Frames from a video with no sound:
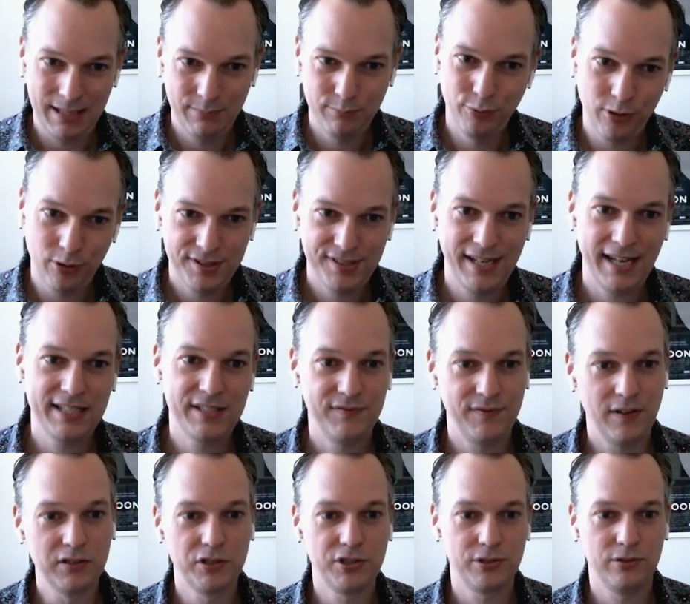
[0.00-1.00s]

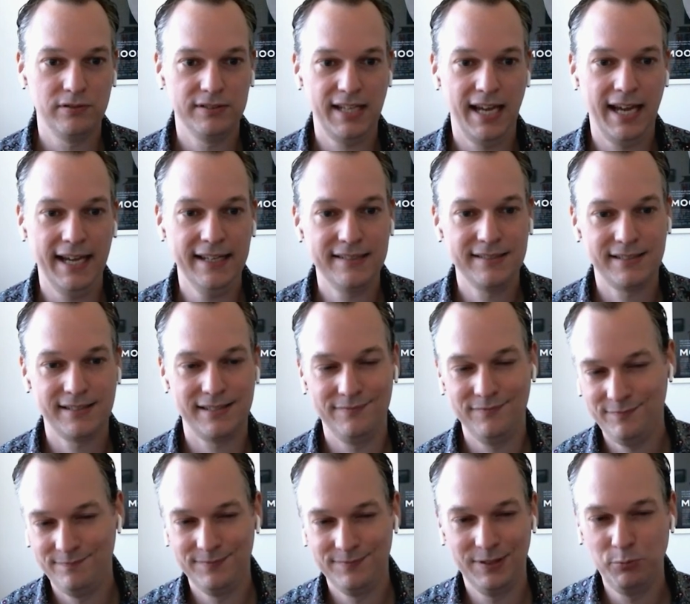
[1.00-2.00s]
in-process functional tests,
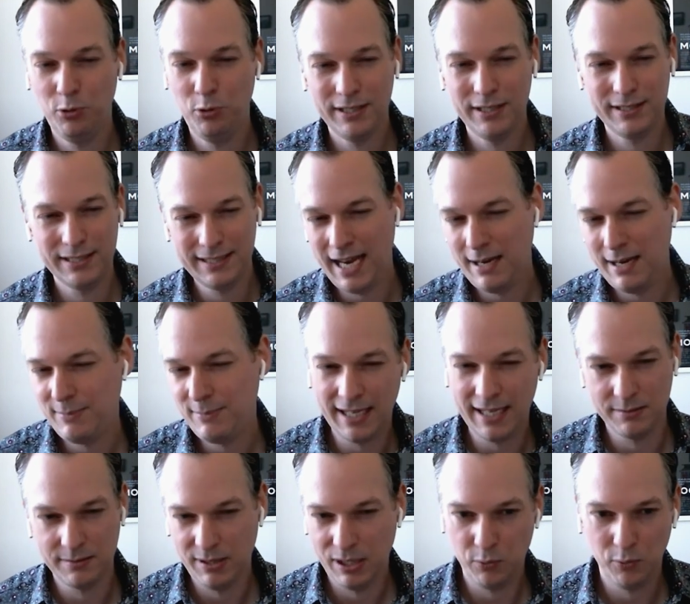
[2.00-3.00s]
and the
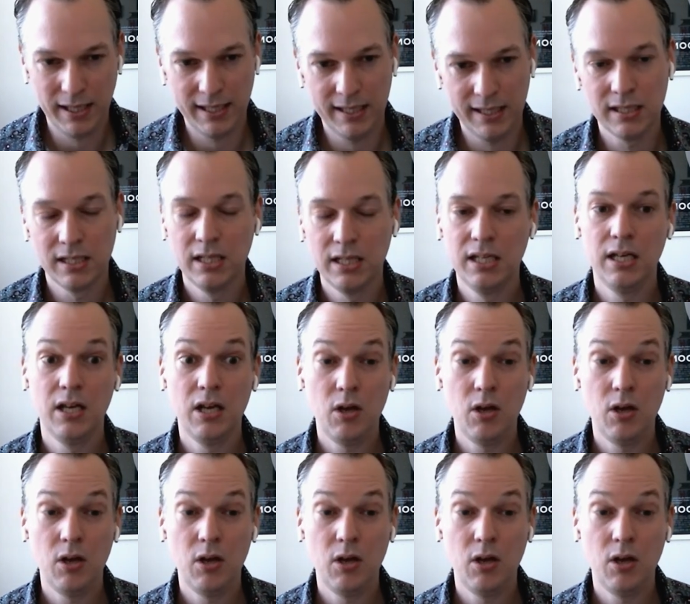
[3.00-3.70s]
naming gets a bit weird,